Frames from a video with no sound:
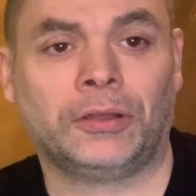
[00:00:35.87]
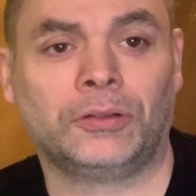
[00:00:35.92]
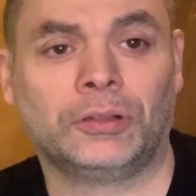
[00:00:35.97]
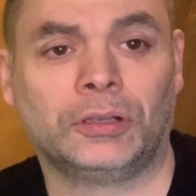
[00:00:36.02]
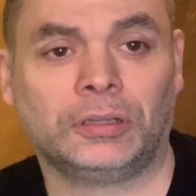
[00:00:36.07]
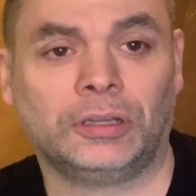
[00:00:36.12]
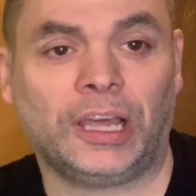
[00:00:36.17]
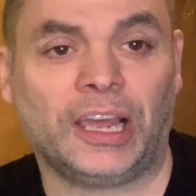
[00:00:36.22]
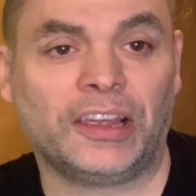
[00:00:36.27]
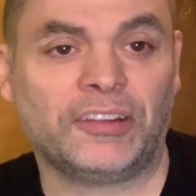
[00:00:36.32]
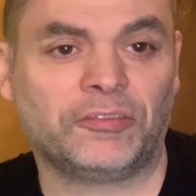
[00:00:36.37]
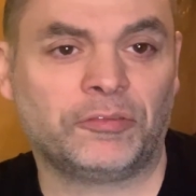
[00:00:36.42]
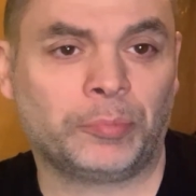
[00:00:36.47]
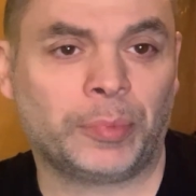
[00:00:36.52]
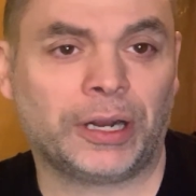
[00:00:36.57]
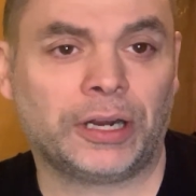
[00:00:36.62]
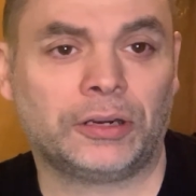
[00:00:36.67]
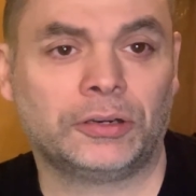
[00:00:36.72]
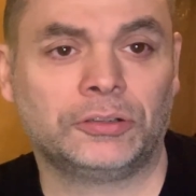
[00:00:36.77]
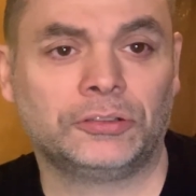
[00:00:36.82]
They're live
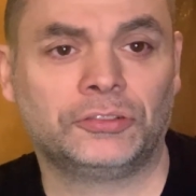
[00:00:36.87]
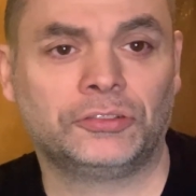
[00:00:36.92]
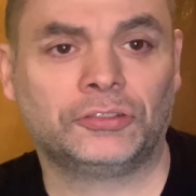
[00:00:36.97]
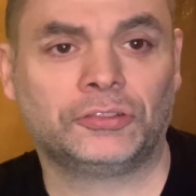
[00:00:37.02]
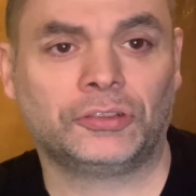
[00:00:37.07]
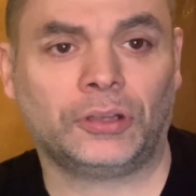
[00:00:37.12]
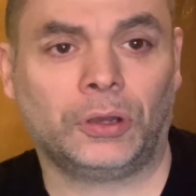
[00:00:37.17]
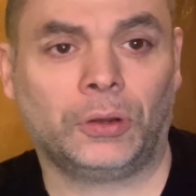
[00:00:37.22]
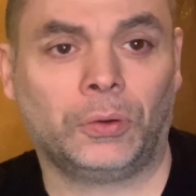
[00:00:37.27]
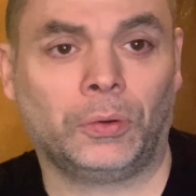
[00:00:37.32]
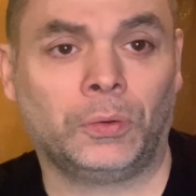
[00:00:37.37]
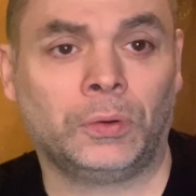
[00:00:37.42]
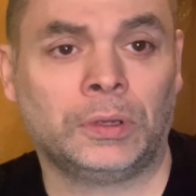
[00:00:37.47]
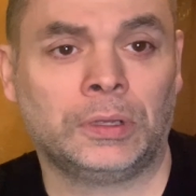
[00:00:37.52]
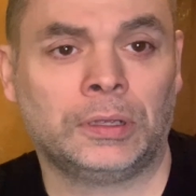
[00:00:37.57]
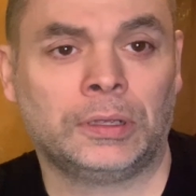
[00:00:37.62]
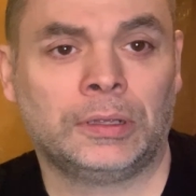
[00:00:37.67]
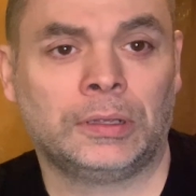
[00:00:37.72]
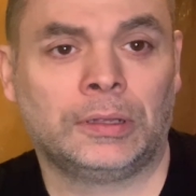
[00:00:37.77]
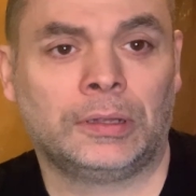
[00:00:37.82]
bears, so
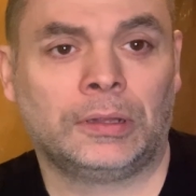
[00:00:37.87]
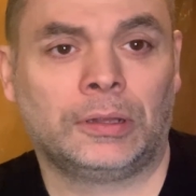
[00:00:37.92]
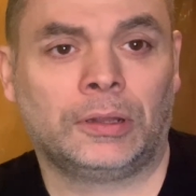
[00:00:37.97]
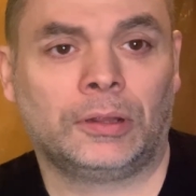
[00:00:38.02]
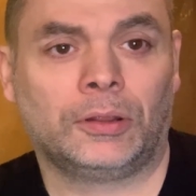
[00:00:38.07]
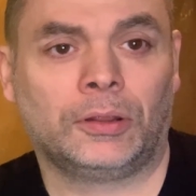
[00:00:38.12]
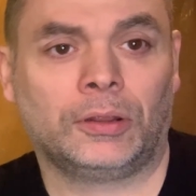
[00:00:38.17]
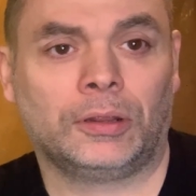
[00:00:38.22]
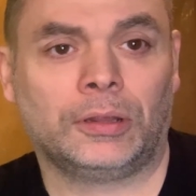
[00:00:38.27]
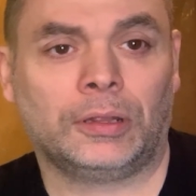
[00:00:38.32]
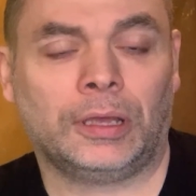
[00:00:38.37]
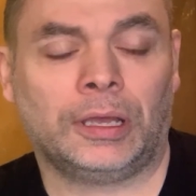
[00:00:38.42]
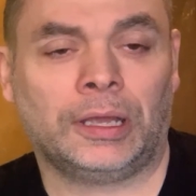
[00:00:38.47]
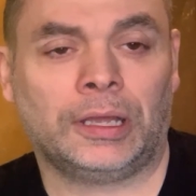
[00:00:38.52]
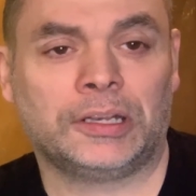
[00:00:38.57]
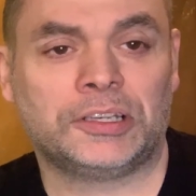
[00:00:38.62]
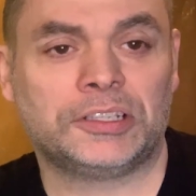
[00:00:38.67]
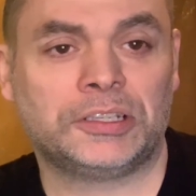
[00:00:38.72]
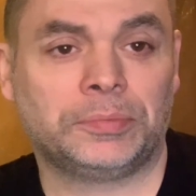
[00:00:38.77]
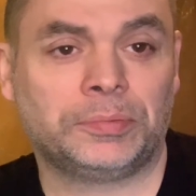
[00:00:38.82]

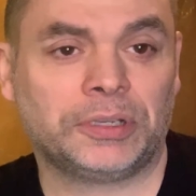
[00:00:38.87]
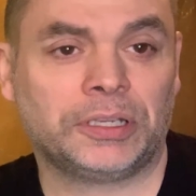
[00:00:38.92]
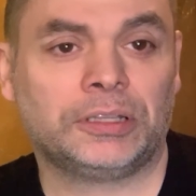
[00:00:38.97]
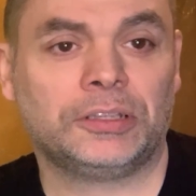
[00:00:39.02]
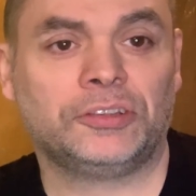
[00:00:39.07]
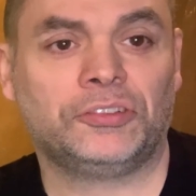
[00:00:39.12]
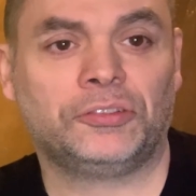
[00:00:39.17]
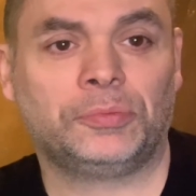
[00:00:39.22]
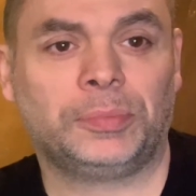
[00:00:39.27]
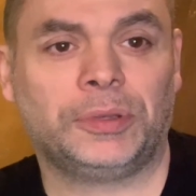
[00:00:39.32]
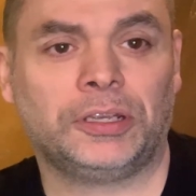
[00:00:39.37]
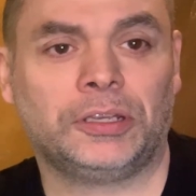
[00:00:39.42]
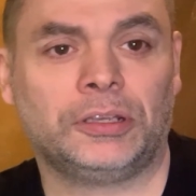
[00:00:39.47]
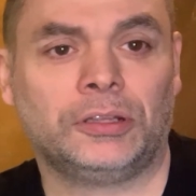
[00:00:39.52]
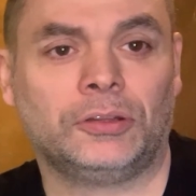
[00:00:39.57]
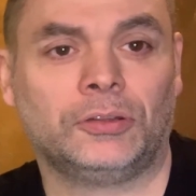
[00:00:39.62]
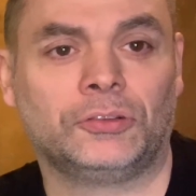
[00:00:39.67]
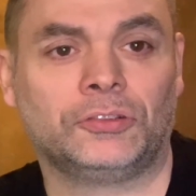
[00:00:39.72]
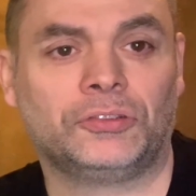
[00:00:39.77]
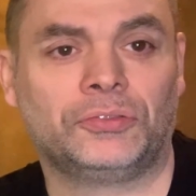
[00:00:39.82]
typically
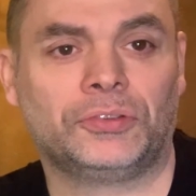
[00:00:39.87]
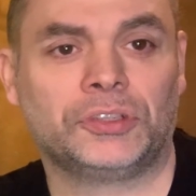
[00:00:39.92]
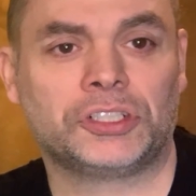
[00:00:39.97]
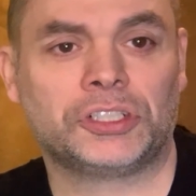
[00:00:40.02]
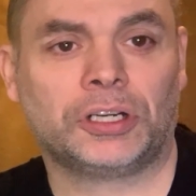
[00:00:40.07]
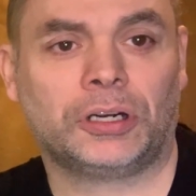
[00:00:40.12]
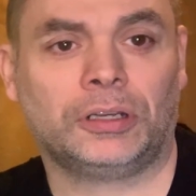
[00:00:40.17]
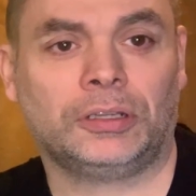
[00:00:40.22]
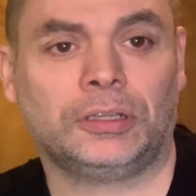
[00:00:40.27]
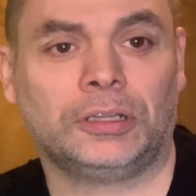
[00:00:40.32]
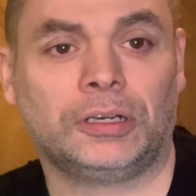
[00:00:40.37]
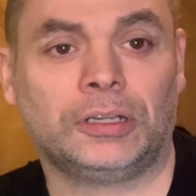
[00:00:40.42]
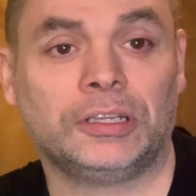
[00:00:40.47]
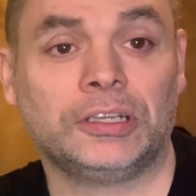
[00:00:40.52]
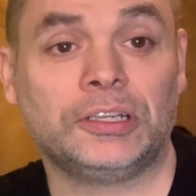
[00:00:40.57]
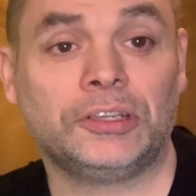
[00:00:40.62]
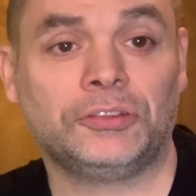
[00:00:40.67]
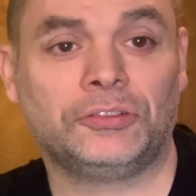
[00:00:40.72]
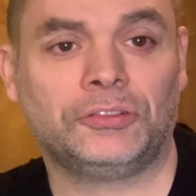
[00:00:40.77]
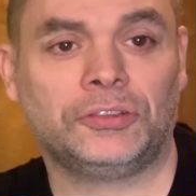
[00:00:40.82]
speaking, those fish are a little
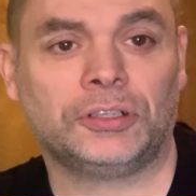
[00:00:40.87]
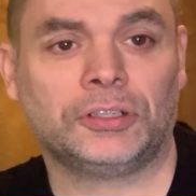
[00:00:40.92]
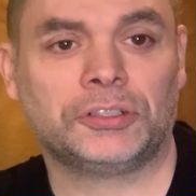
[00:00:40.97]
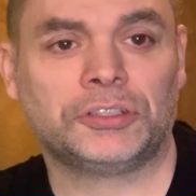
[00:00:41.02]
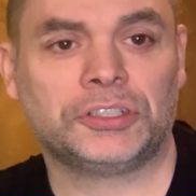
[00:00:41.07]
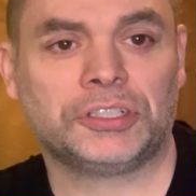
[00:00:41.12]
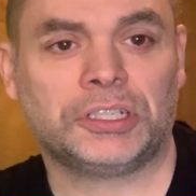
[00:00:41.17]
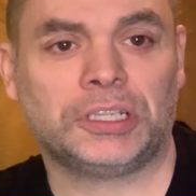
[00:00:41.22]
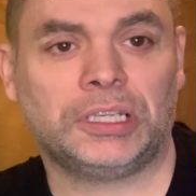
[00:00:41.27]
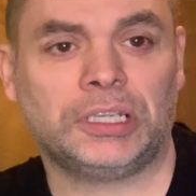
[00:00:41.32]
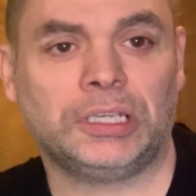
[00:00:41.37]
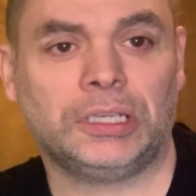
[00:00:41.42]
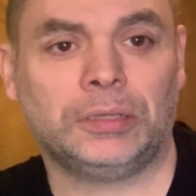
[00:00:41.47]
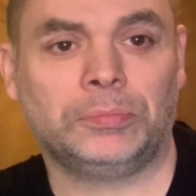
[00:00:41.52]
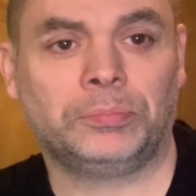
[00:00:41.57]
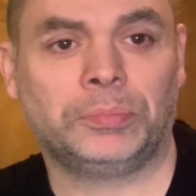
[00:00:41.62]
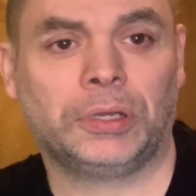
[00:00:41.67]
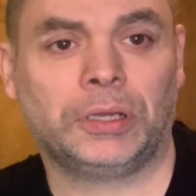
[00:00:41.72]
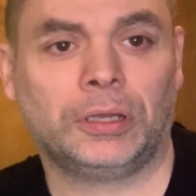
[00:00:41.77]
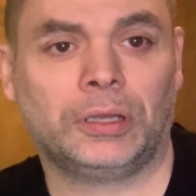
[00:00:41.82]
easier to keep
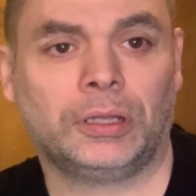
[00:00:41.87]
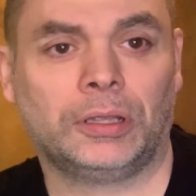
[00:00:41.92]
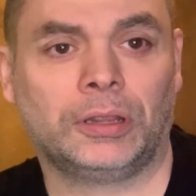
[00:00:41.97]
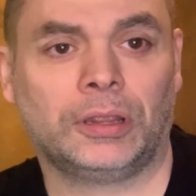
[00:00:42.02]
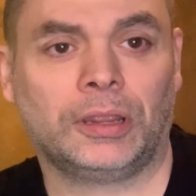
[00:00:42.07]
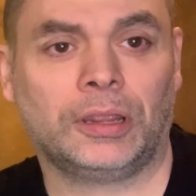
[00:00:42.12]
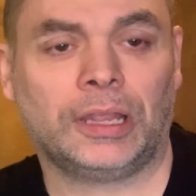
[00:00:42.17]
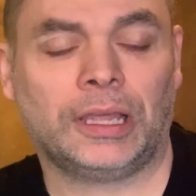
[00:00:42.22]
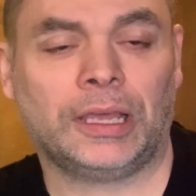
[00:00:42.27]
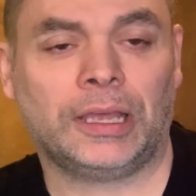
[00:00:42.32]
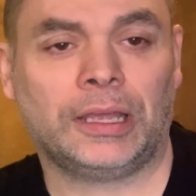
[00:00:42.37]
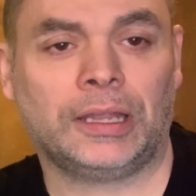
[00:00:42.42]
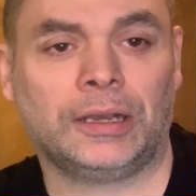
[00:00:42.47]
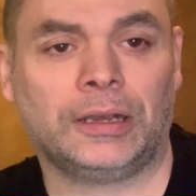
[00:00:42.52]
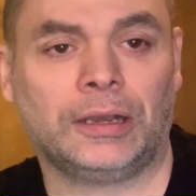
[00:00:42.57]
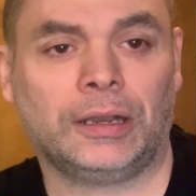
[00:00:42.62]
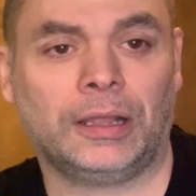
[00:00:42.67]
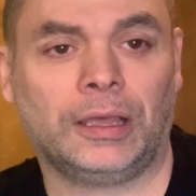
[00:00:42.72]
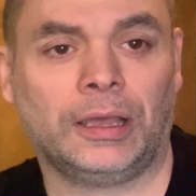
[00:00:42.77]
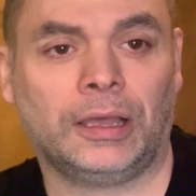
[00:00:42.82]

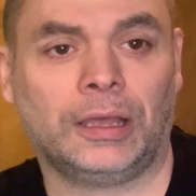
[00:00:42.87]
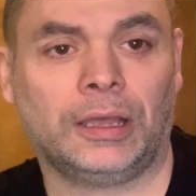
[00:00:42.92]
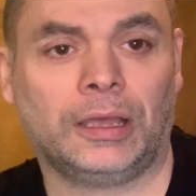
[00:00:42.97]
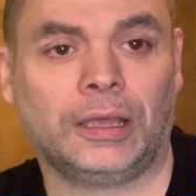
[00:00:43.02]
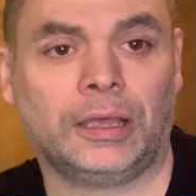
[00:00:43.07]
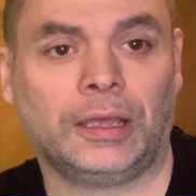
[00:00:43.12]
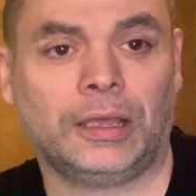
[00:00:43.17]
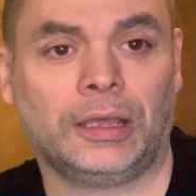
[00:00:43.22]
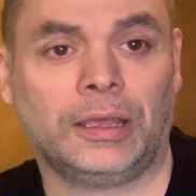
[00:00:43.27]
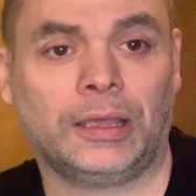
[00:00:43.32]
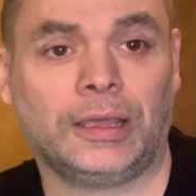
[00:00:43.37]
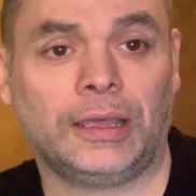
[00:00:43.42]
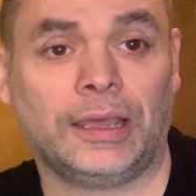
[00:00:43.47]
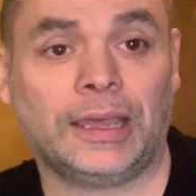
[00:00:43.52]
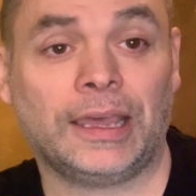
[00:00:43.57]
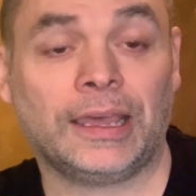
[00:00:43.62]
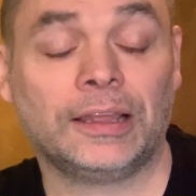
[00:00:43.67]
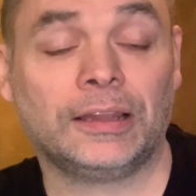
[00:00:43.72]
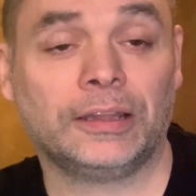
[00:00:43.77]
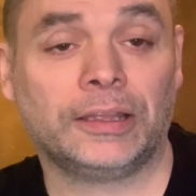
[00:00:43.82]
than
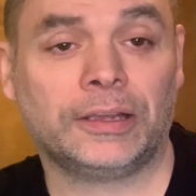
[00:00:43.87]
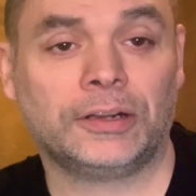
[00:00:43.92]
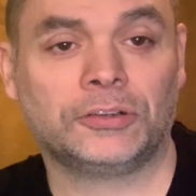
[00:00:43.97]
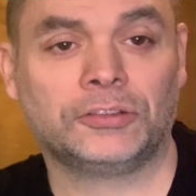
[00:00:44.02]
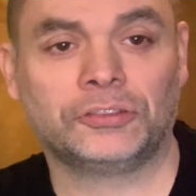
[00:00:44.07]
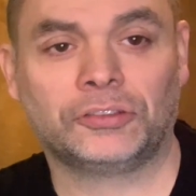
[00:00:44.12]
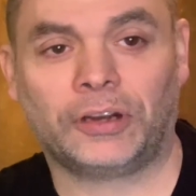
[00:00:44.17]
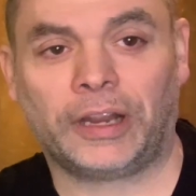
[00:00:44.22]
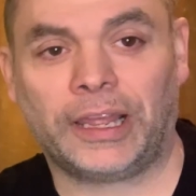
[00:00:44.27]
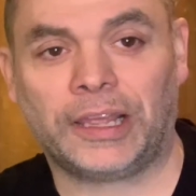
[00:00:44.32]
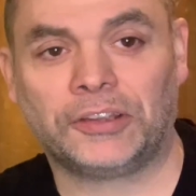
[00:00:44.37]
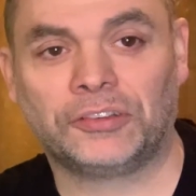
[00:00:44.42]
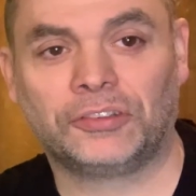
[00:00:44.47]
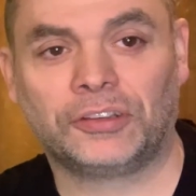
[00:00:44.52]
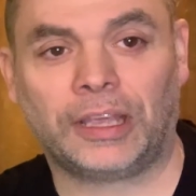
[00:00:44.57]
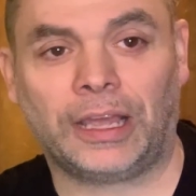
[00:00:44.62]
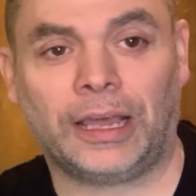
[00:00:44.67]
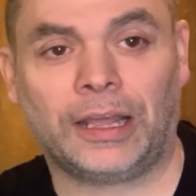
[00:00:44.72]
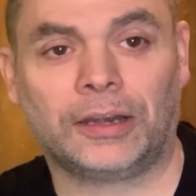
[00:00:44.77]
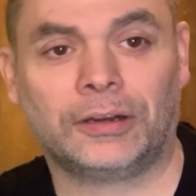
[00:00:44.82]
egg layers or egg
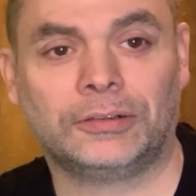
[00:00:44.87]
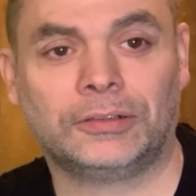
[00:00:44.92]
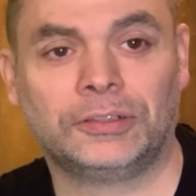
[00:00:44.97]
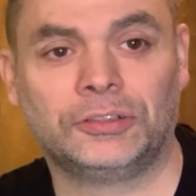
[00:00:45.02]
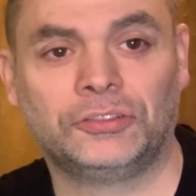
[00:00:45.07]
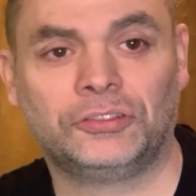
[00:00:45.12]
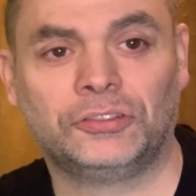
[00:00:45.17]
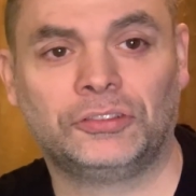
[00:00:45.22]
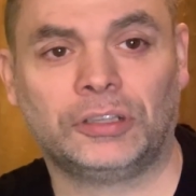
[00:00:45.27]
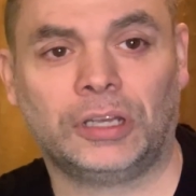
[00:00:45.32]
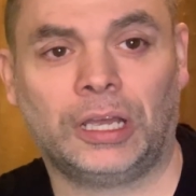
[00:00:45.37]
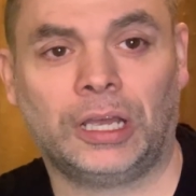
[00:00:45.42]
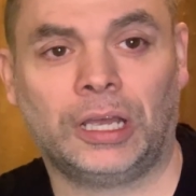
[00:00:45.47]
scatterers.